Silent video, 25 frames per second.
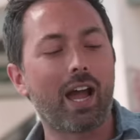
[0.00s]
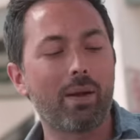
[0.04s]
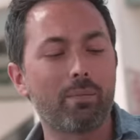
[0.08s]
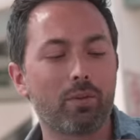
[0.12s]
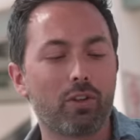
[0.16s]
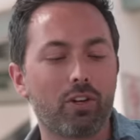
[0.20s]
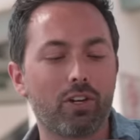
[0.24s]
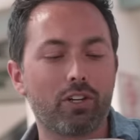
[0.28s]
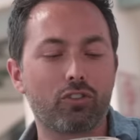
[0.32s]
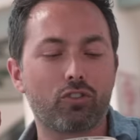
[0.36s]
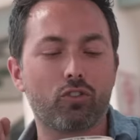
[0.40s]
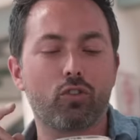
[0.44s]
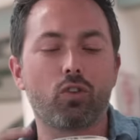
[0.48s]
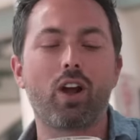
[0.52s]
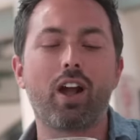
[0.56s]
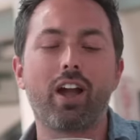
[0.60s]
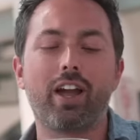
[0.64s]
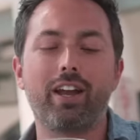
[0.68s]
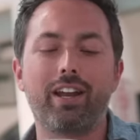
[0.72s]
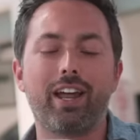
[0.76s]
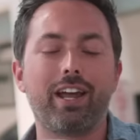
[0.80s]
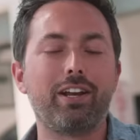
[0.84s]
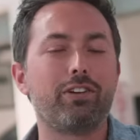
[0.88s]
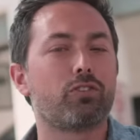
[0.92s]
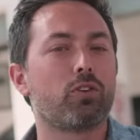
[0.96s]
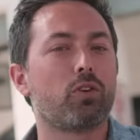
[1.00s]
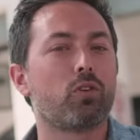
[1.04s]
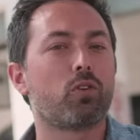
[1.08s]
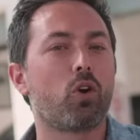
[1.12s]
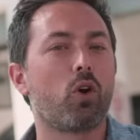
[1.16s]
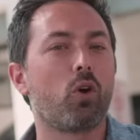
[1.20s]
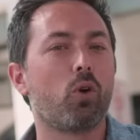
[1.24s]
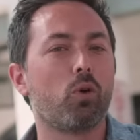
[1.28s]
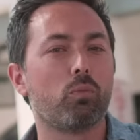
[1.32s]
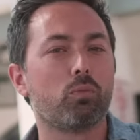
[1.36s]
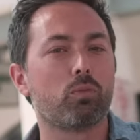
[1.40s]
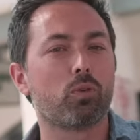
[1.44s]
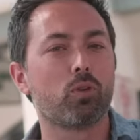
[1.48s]
I'm gonna try Nitro
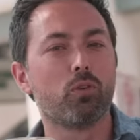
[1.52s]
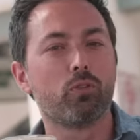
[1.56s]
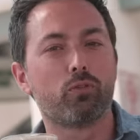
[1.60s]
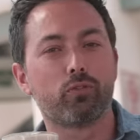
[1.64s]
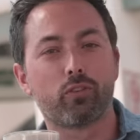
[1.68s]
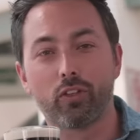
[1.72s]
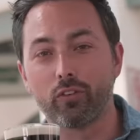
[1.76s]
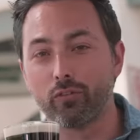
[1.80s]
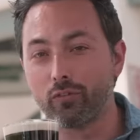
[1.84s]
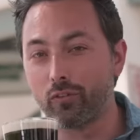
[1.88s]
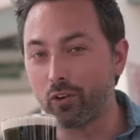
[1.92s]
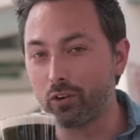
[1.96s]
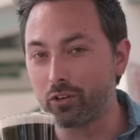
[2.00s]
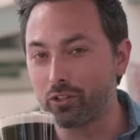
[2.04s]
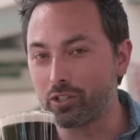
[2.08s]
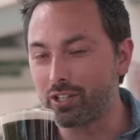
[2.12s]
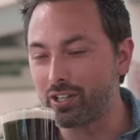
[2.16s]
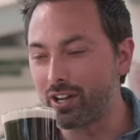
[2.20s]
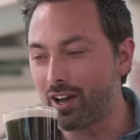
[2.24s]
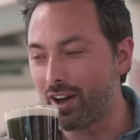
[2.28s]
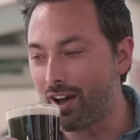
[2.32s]
Cold Brew for the first